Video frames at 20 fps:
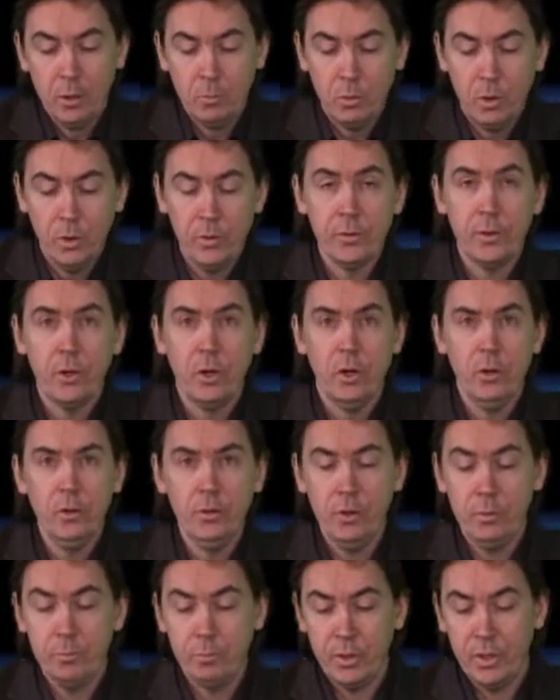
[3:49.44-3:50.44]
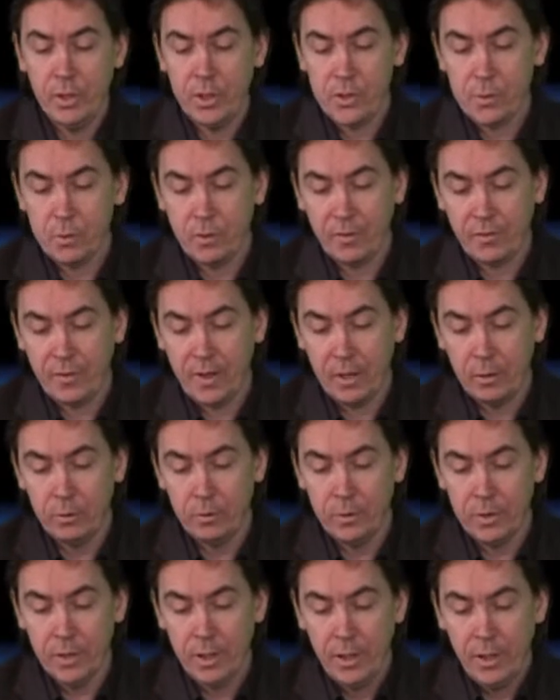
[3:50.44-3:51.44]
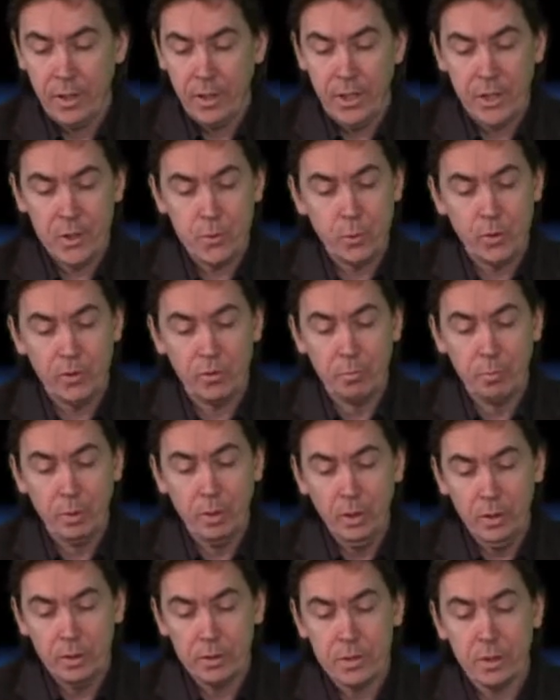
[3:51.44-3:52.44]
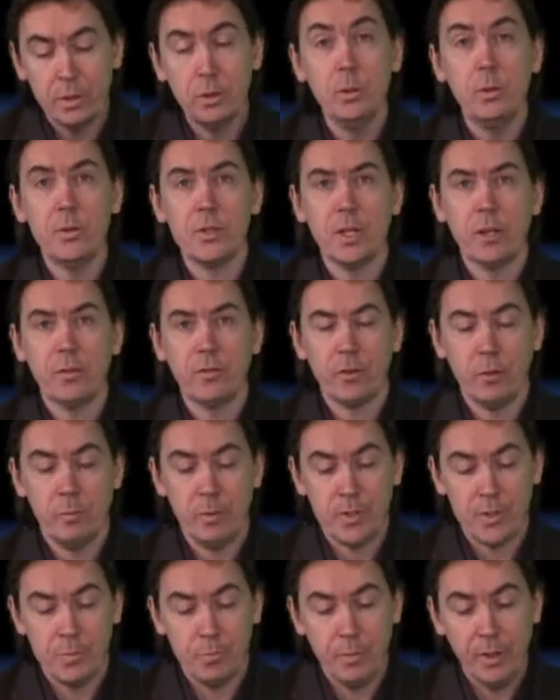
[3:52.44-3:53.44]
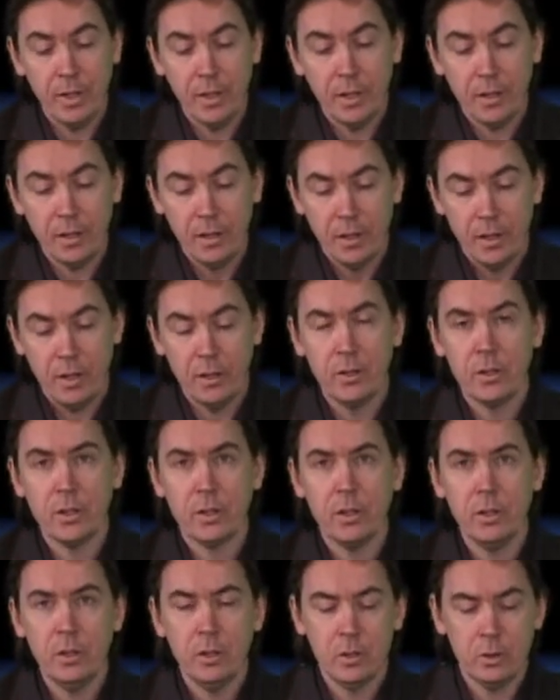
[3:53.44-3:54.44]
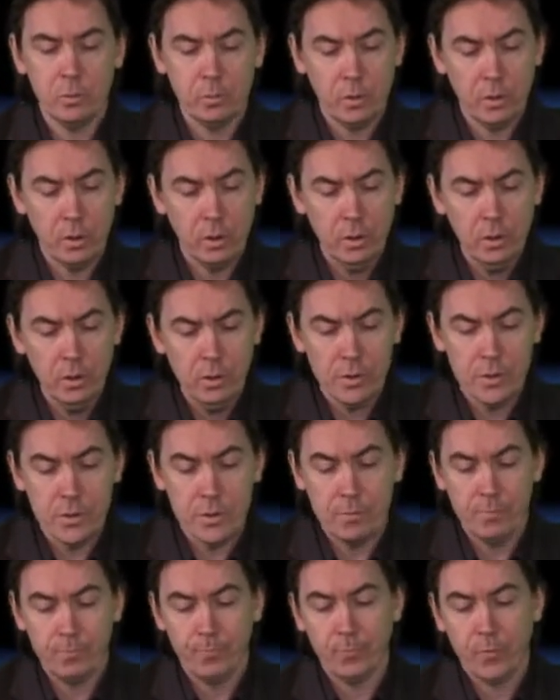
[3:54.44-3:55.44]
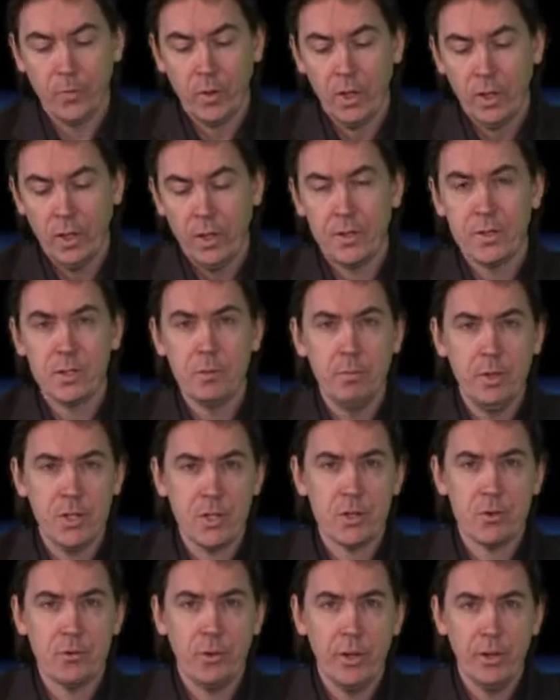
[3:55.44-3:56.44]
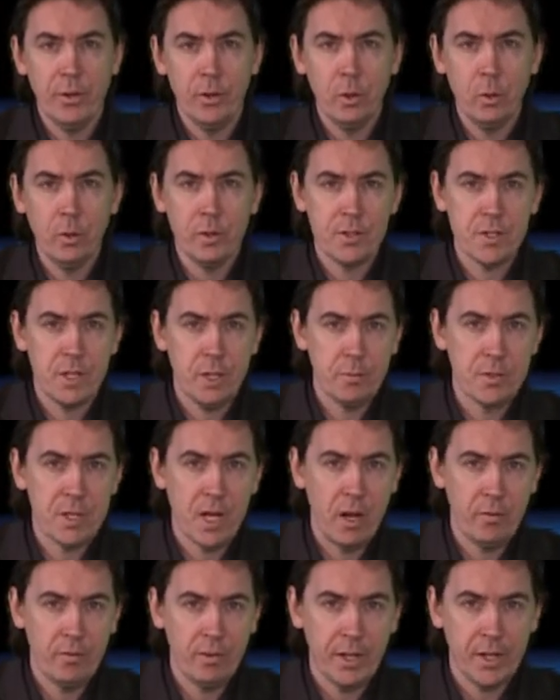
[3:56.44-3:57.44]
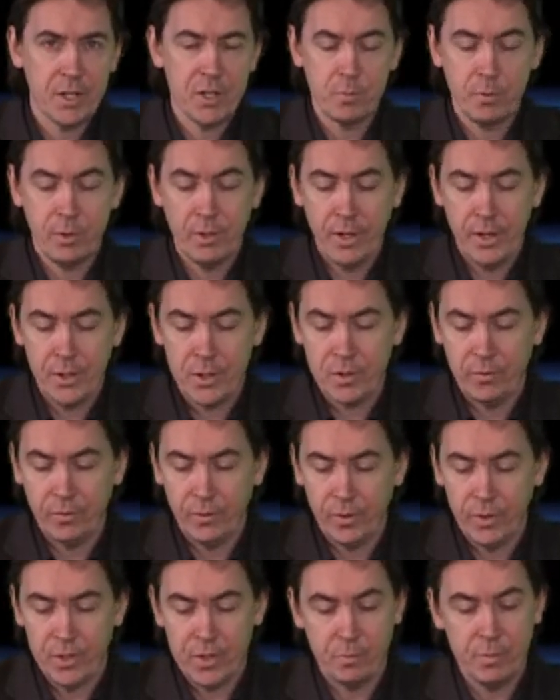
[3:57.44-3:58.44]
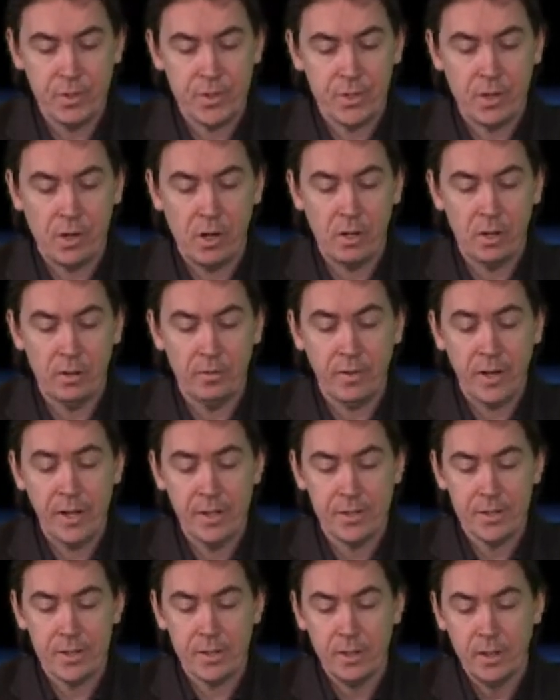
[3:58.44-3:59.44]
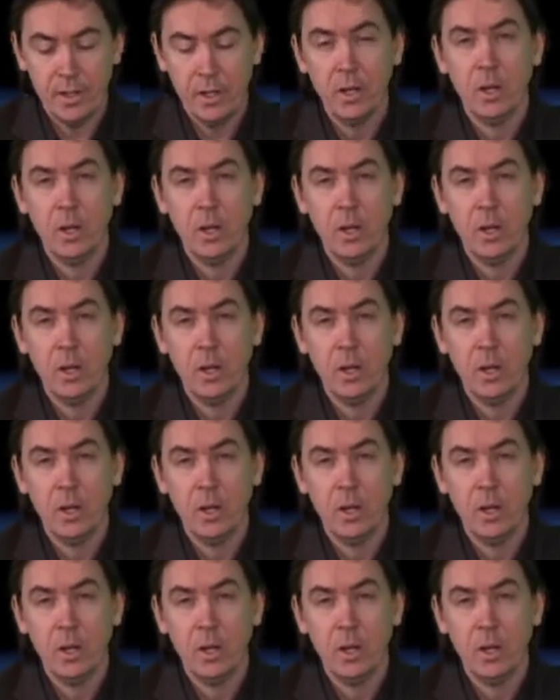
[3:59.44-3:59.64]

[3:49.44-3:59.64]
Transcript: More than 100 birds were found, each with blood oozing from its beak and curled up claws. It's a mystery, and no one seems to have an explanation for this bizarre event.